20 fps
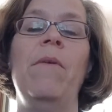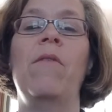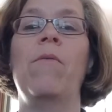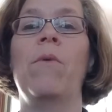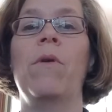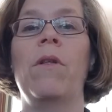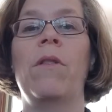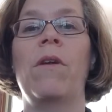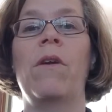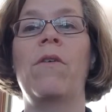He's
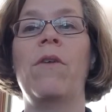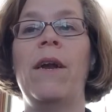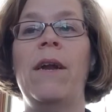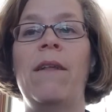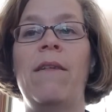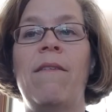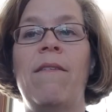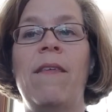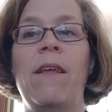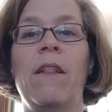one of the
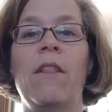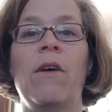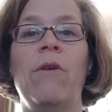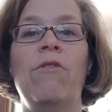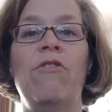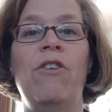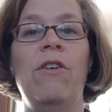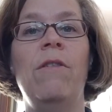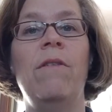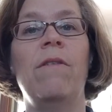greatest
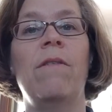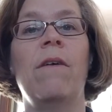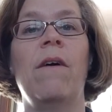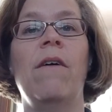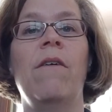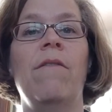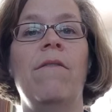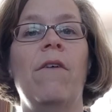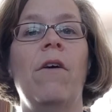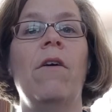theologians
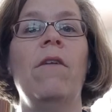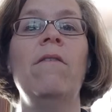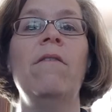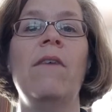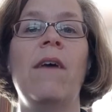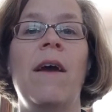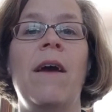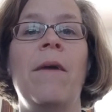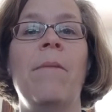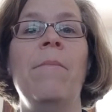of all
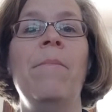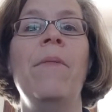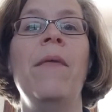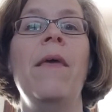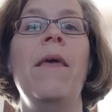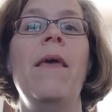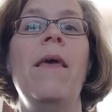time.